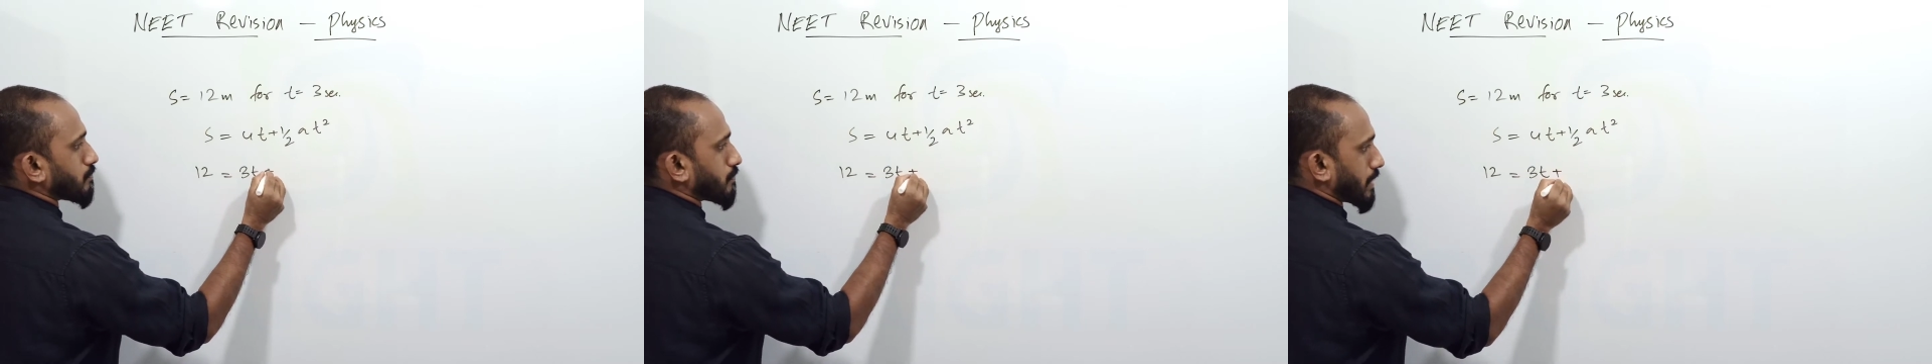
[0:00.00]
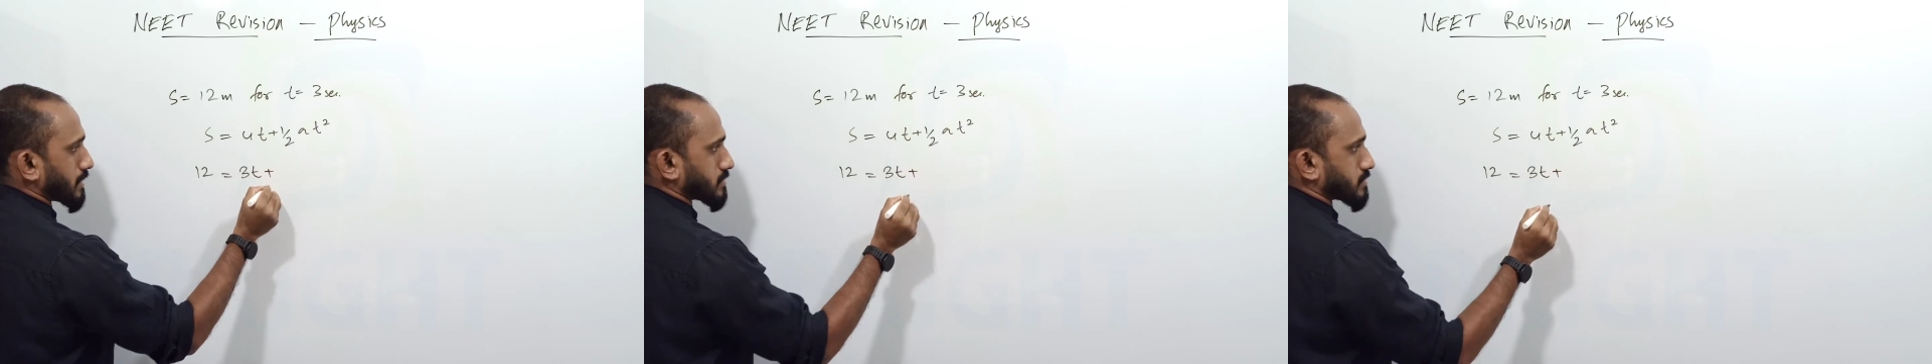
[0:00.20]

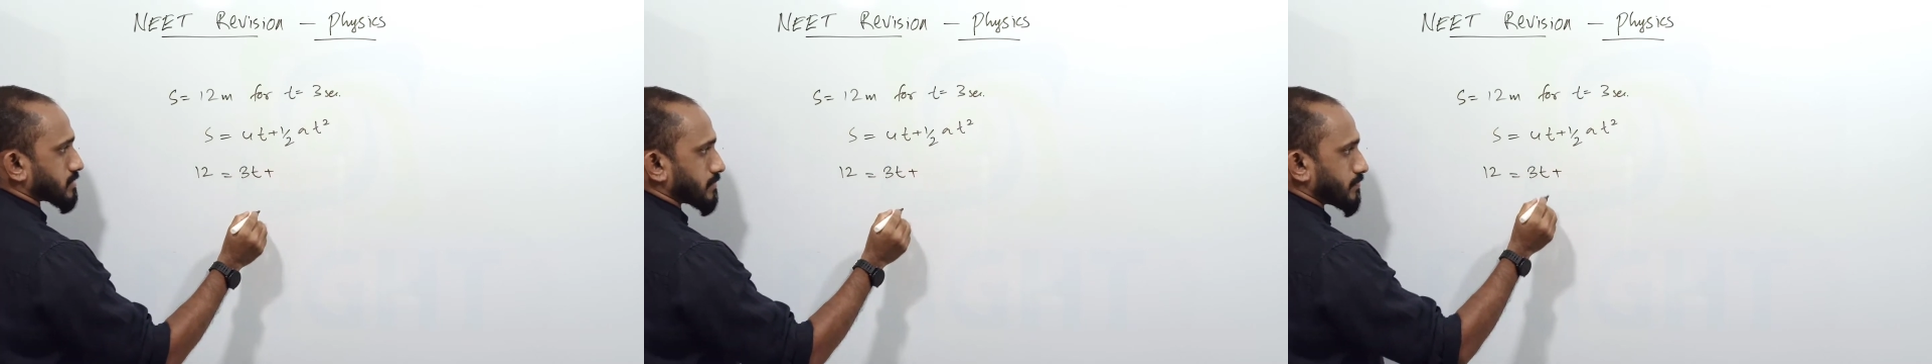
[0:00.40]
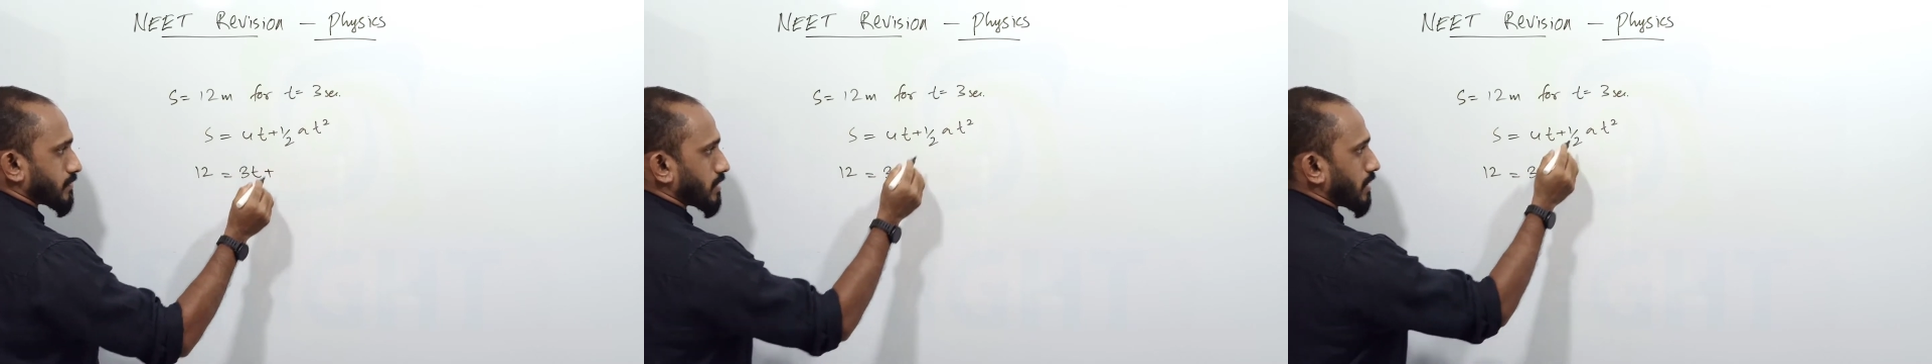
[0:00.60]

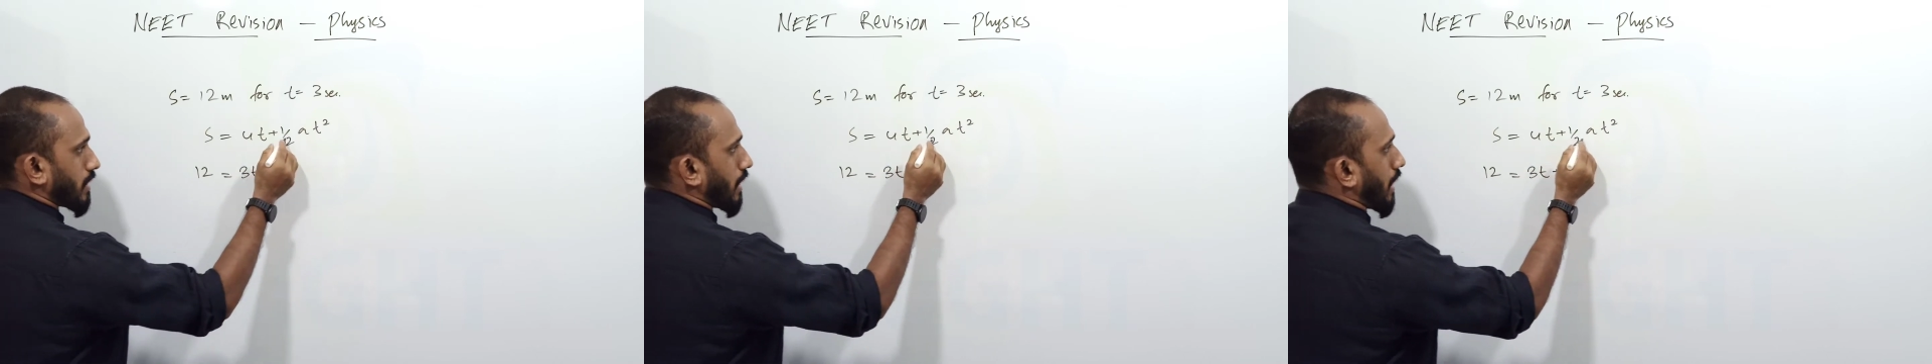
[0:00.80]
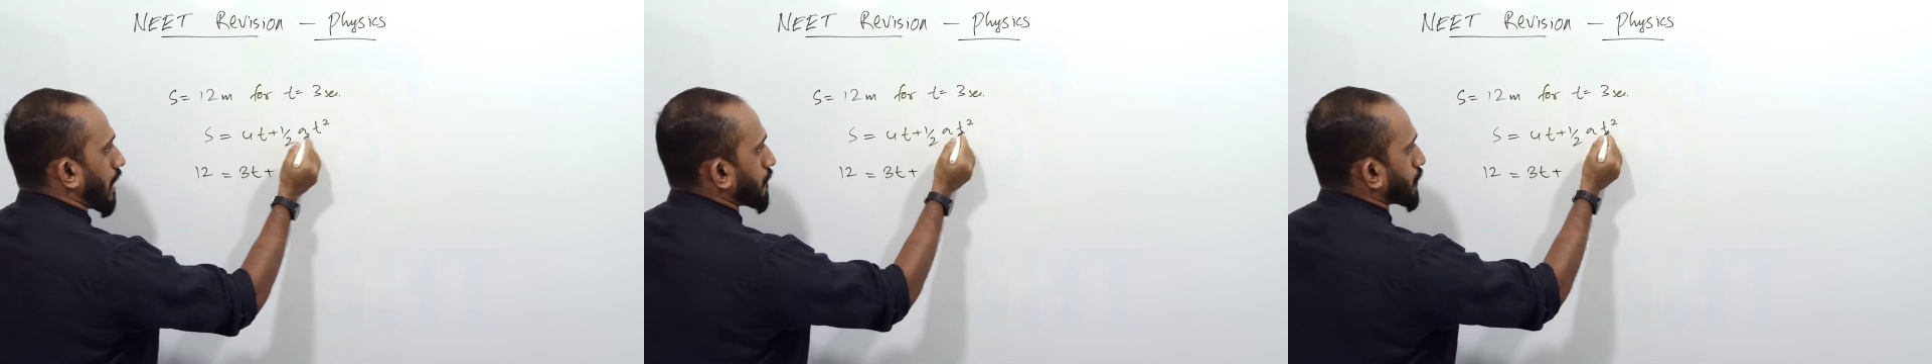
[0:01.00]
plus
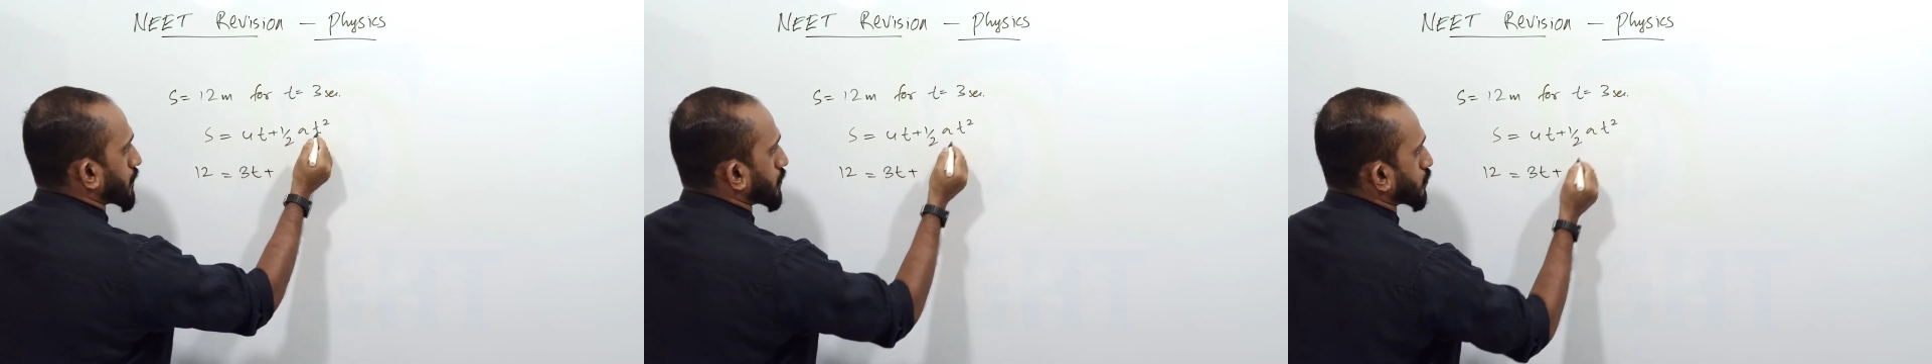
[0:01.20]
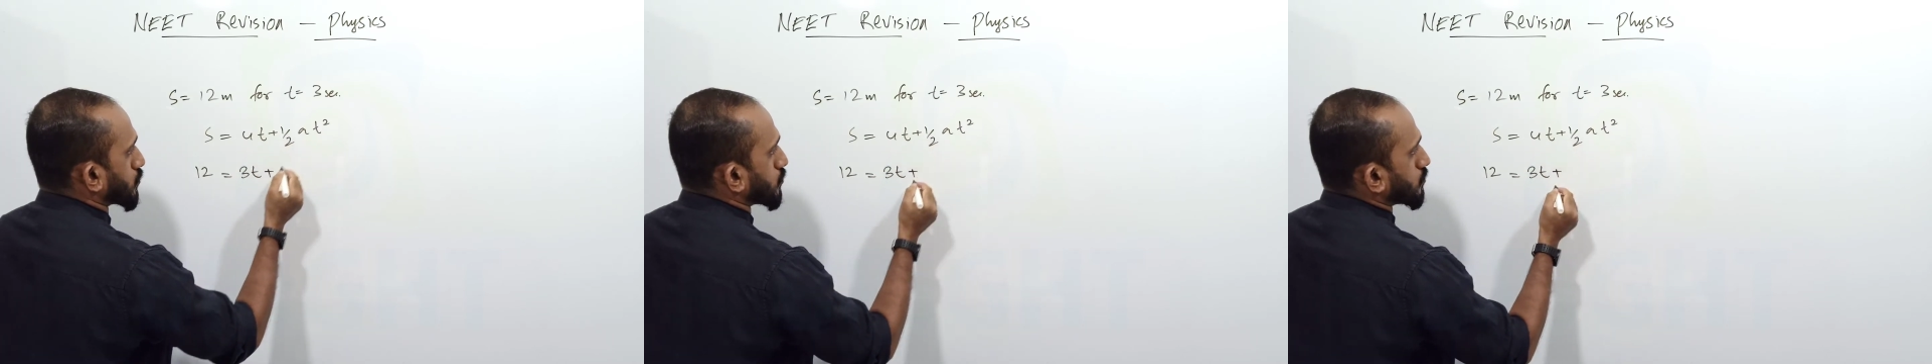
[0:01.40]
half
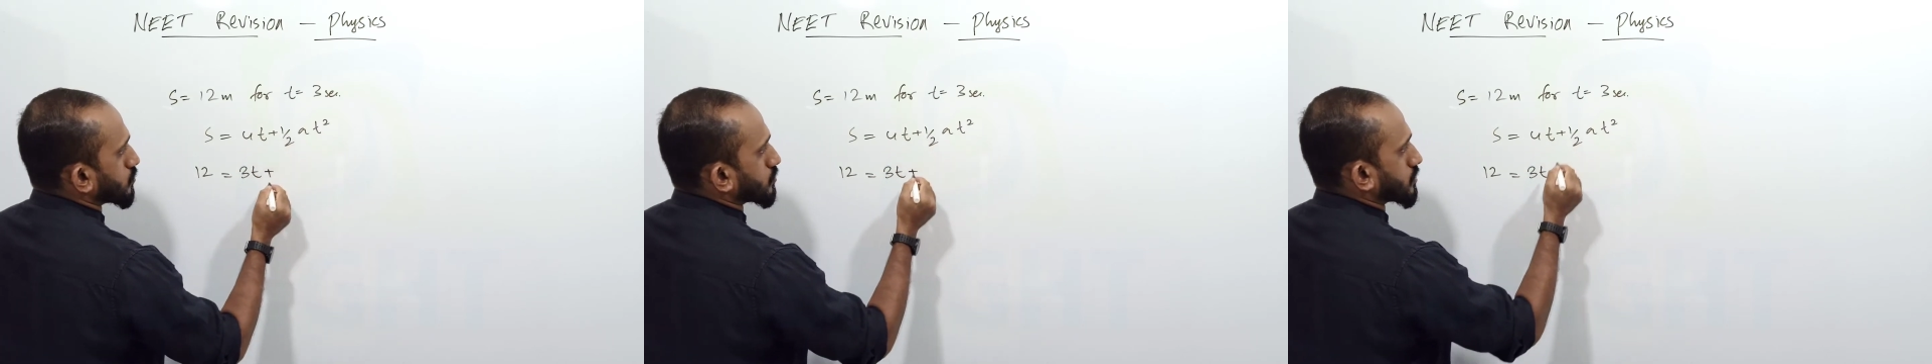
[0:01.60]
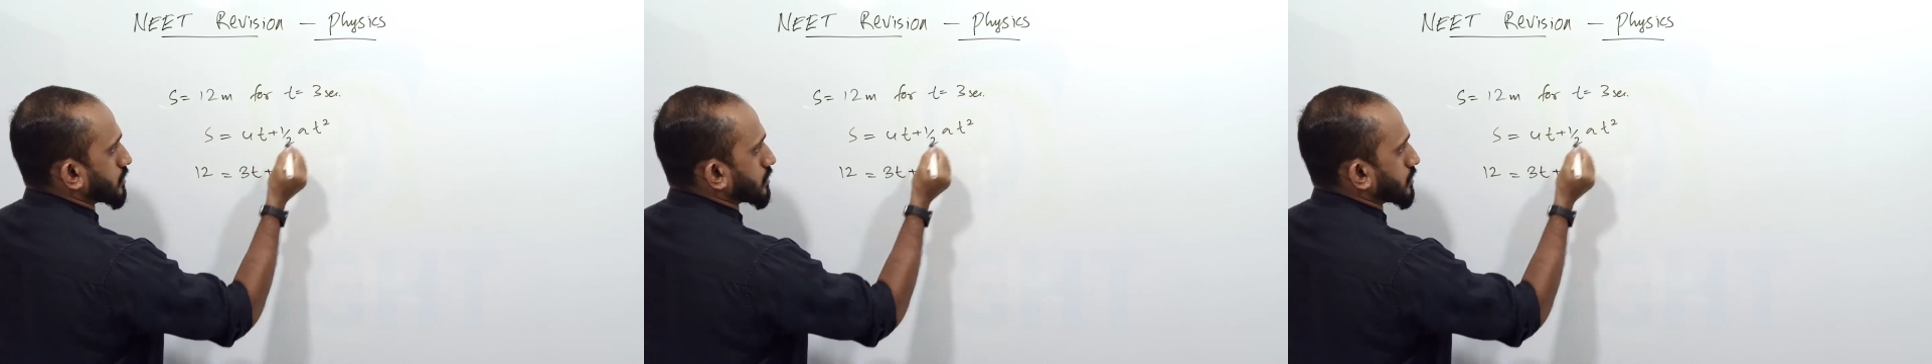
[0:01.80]
into